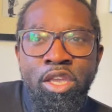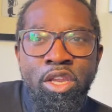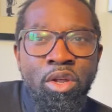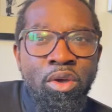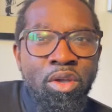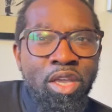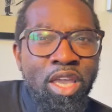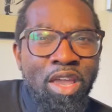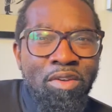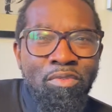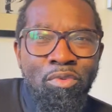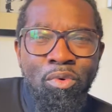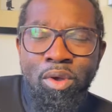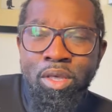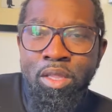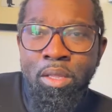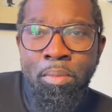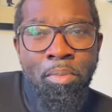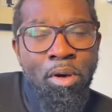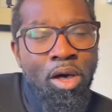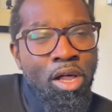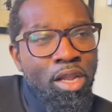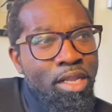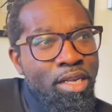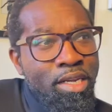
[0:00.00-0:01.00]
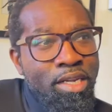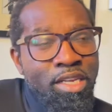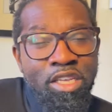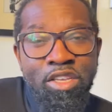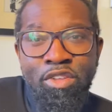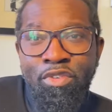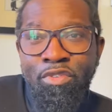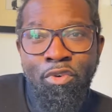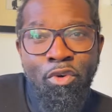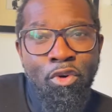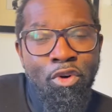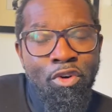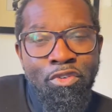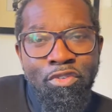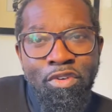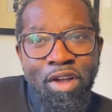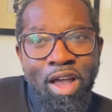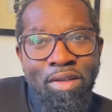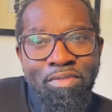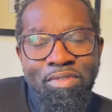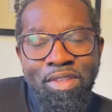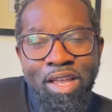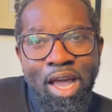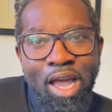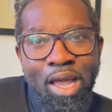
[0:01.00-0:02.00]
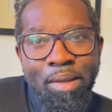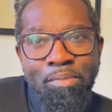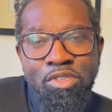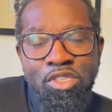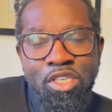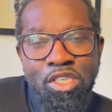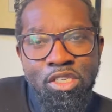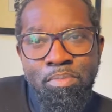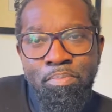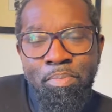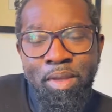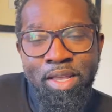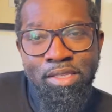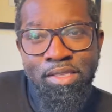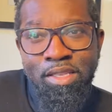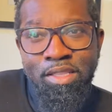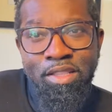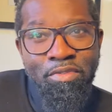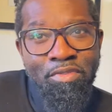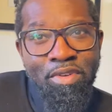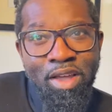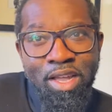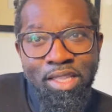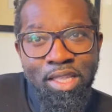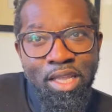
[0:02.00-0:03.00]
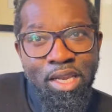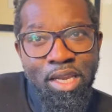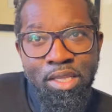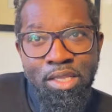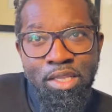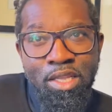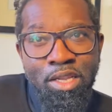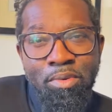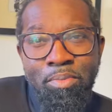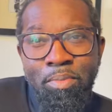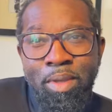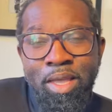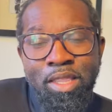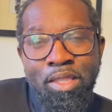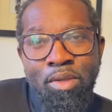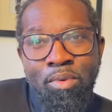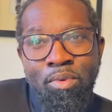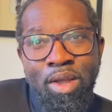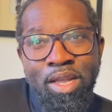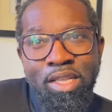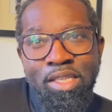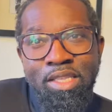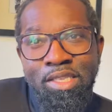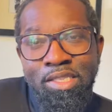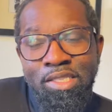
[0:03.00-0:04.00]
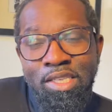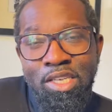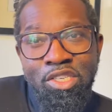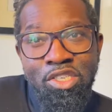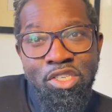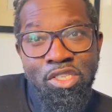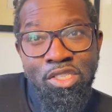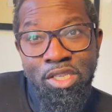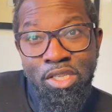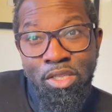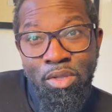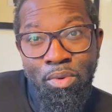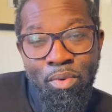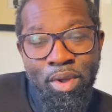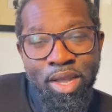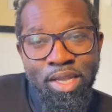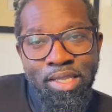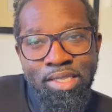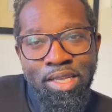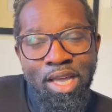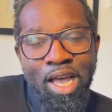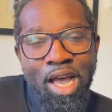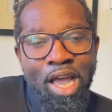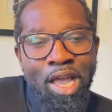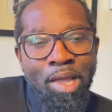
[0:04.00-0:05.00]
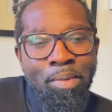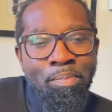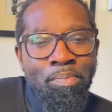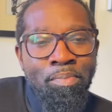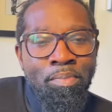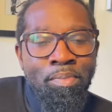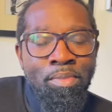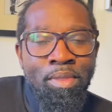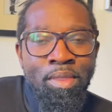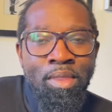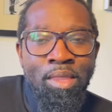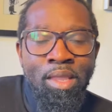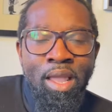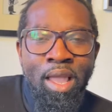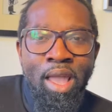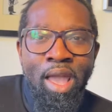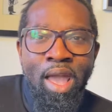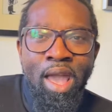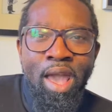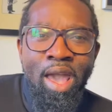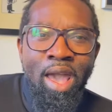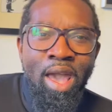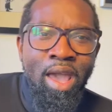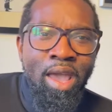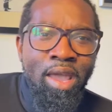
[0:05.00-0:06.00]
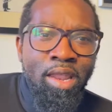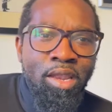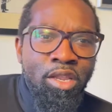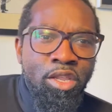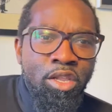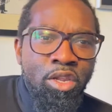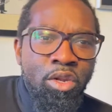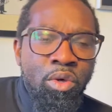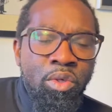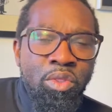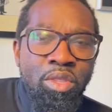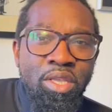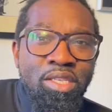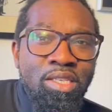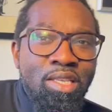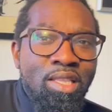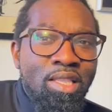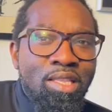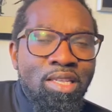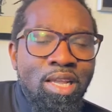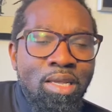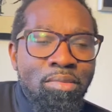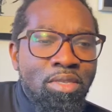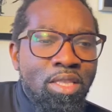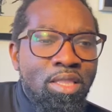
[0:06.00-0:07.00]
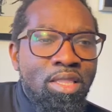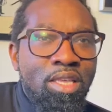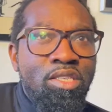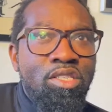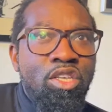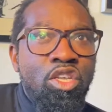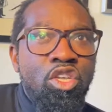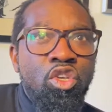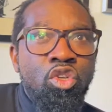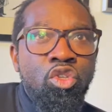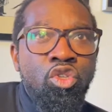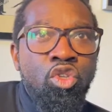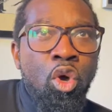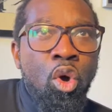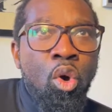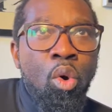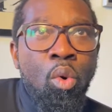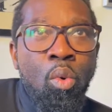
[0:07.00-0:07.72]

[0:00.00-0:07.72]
gave away the ball at least 4 or 5 times just based on the fact that he didn't make the right decisions at the right time. And, these are the types of things that you don't